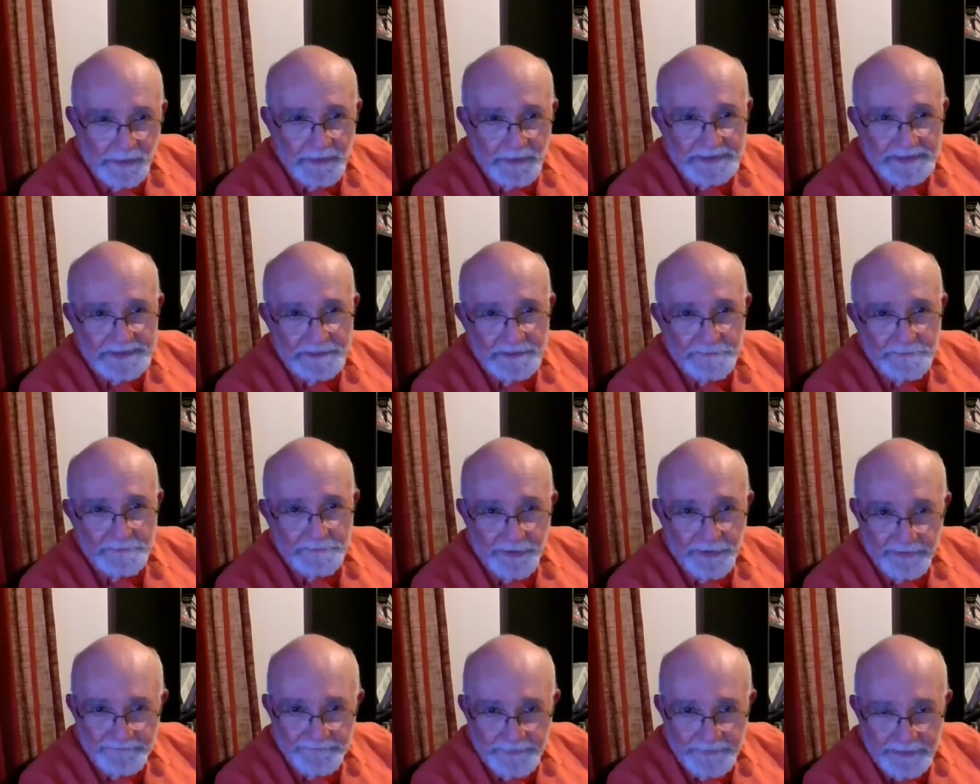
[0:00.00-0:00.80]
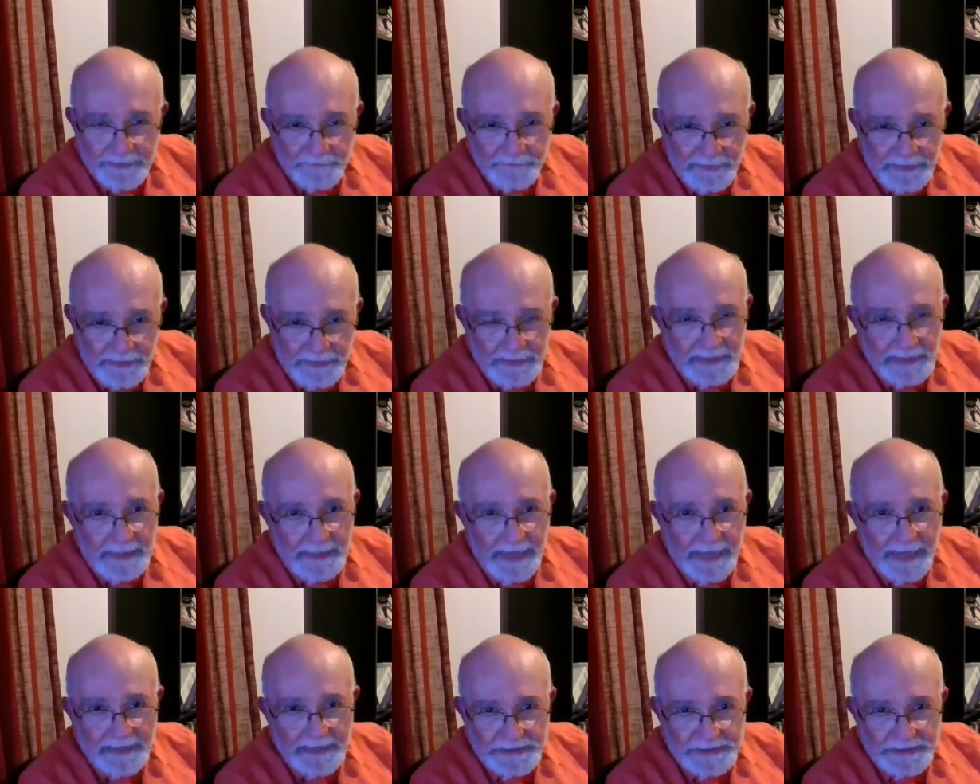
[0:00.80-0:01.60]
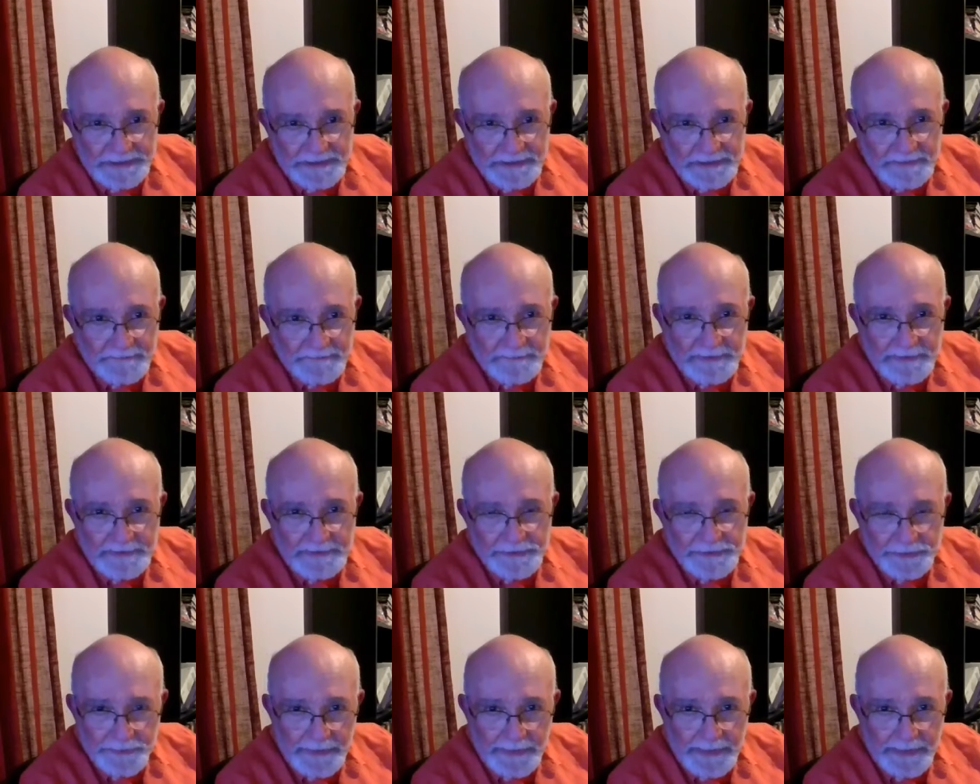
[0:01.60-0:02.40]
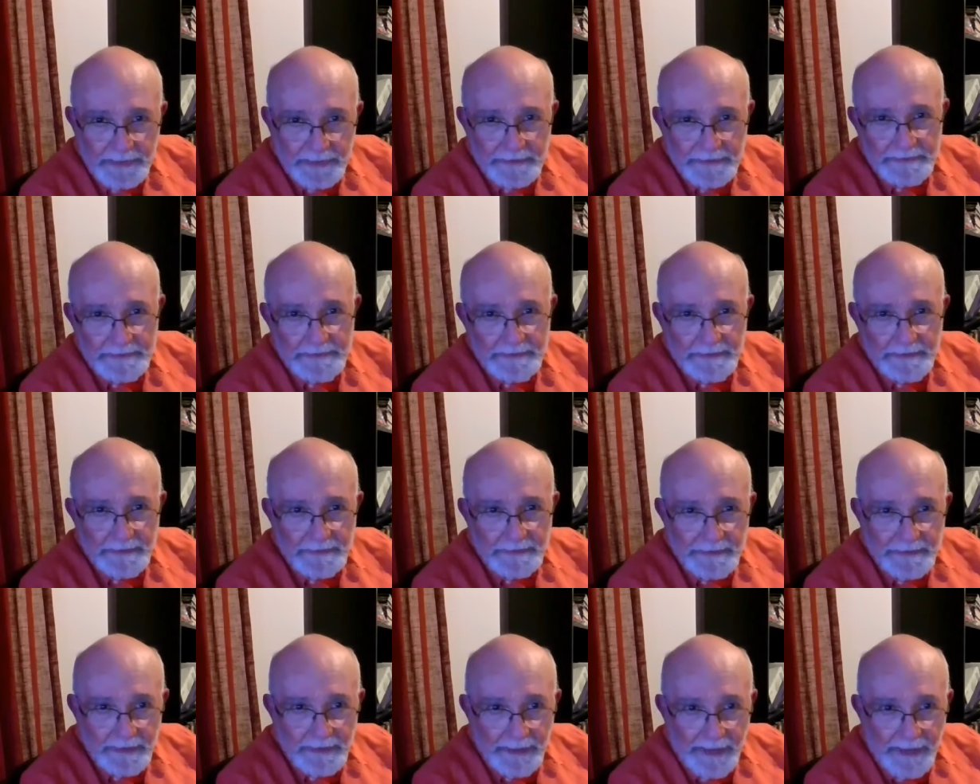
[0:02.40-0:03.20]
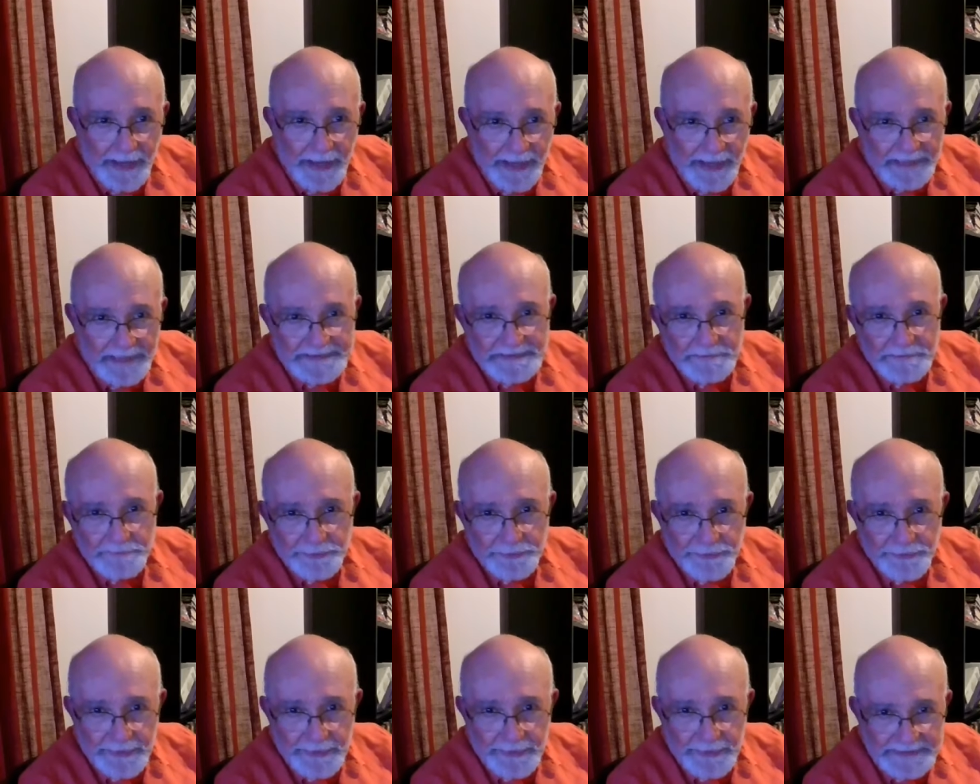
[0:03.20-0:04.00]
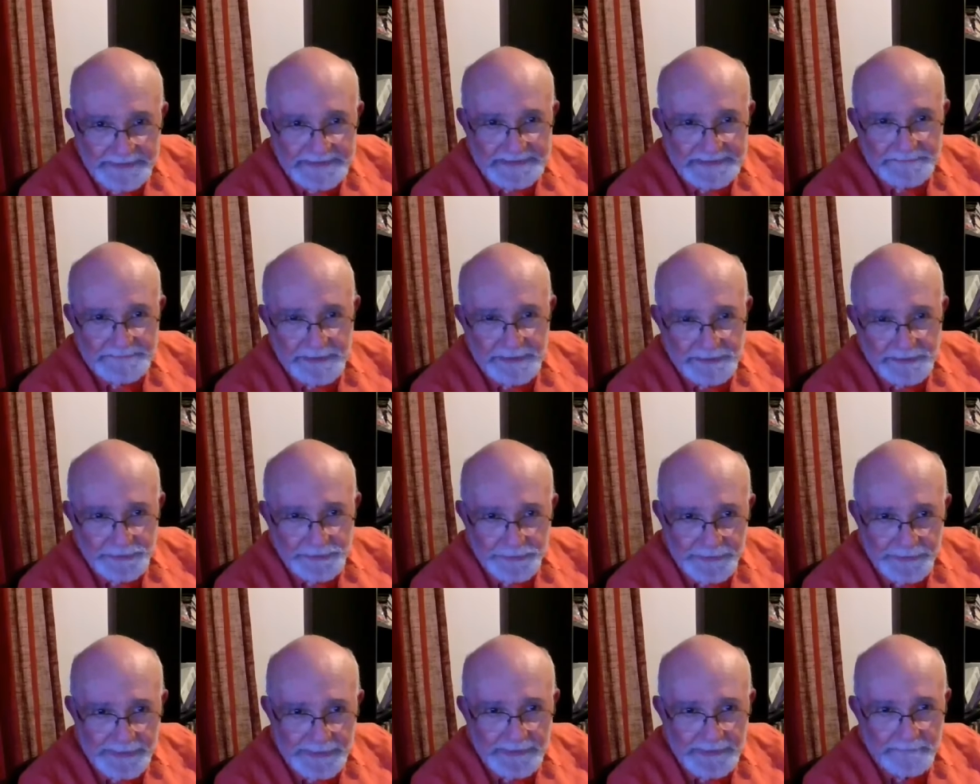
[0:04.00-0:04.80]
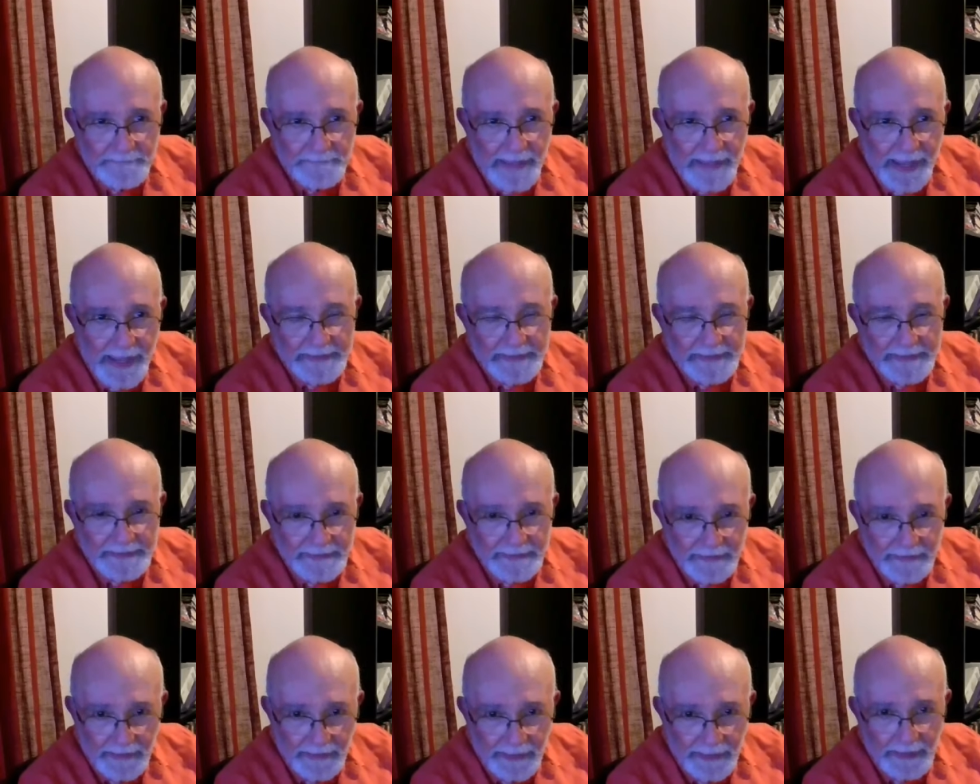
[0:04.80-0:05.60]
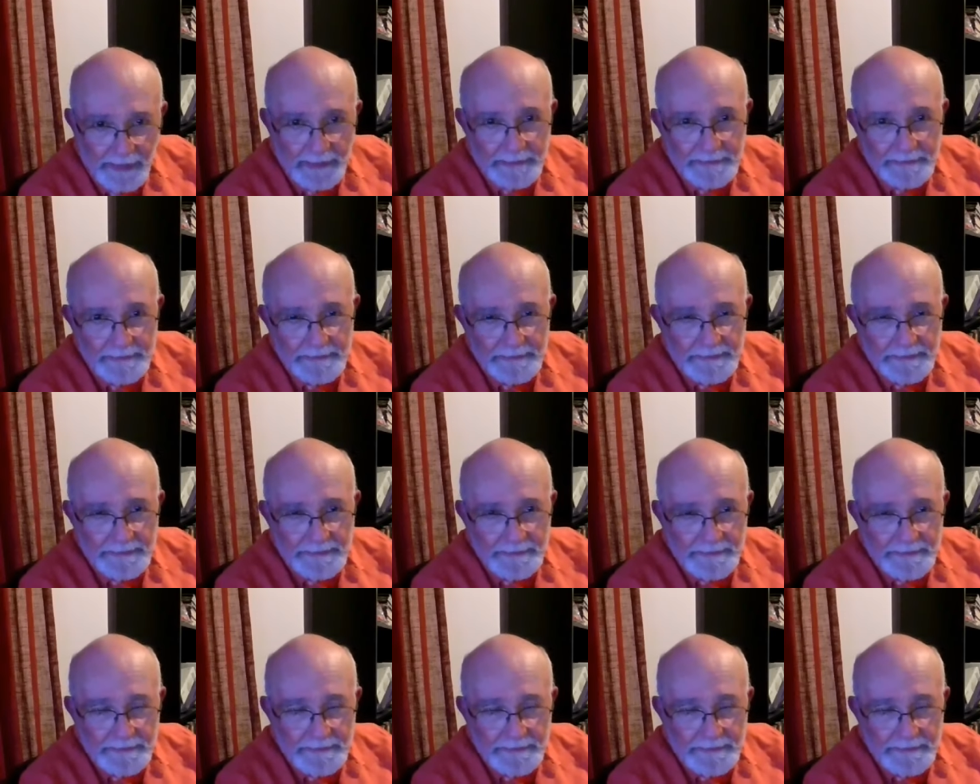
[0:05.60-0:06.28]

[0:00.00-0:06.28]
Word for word: So it's a perfect mediation between, as a priest, between man and God,